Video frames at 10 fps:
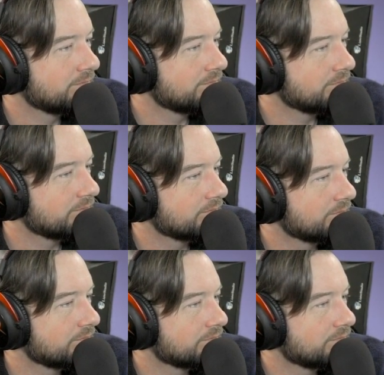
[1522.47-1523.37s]

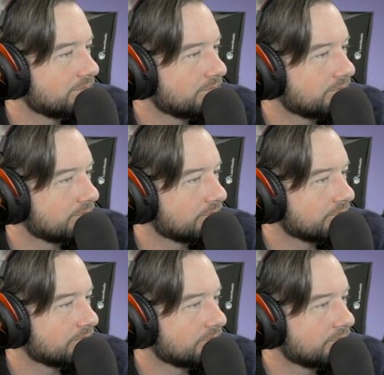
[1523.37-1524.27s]

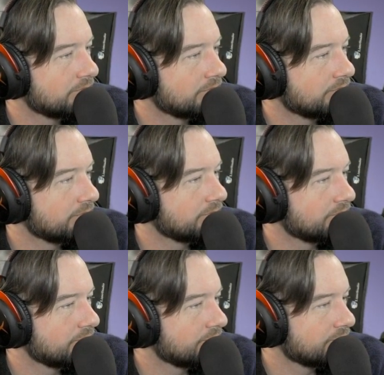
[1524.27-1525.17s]

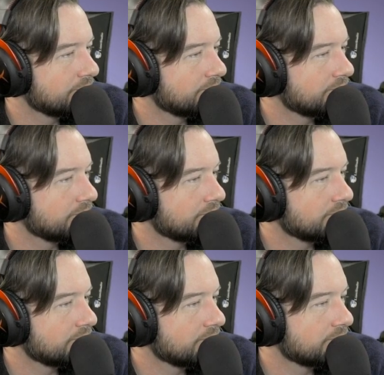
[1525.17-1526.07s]

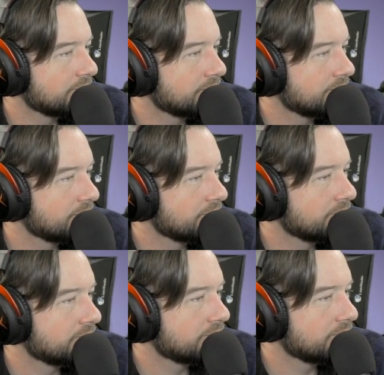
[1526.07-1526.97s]

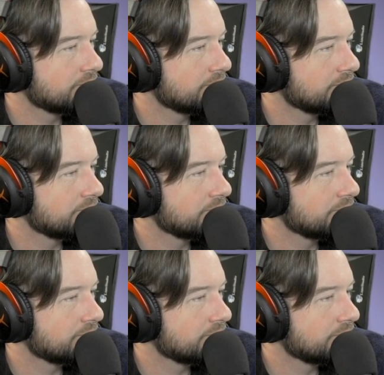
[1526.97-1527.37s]
No words are spoken by the person on screen.